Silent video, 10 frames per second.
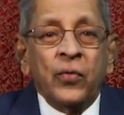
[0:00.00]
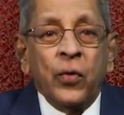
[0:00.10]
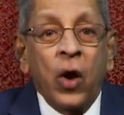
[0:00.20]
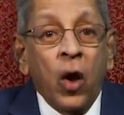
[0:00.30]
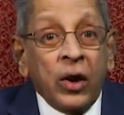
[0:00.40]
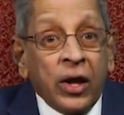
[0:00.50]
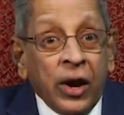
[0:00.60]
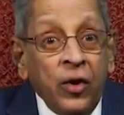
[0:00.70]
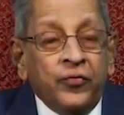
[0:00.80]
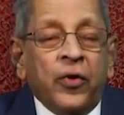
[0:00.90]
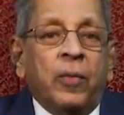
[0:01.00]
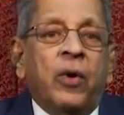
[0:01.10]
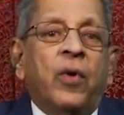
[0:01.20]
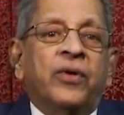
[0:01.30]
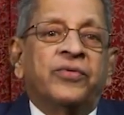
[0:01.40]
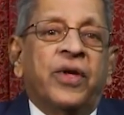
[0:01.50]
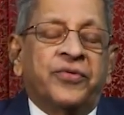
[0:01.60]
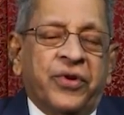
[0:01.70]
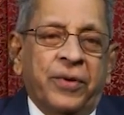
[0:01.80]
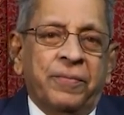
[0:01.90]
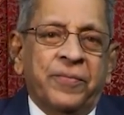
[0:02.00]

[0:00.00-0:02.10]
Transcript: We all crave for Bhagavan's darshan,